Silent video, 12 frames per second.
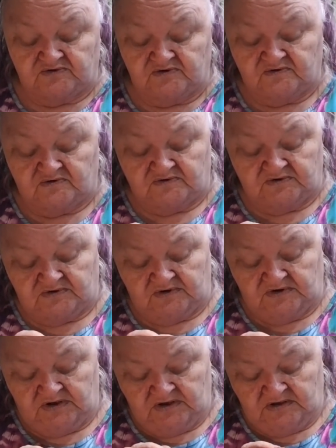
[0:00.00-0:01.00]
Oh,
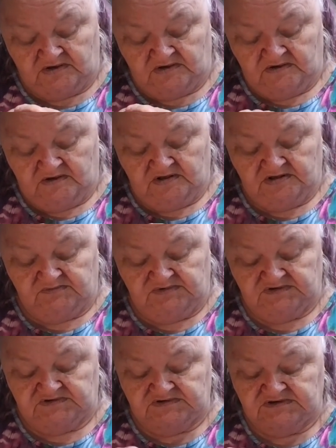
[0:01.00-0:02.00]
let
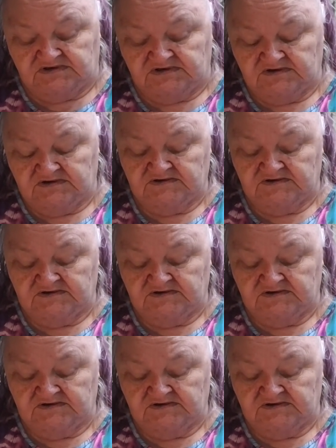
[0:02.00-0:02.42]
me see.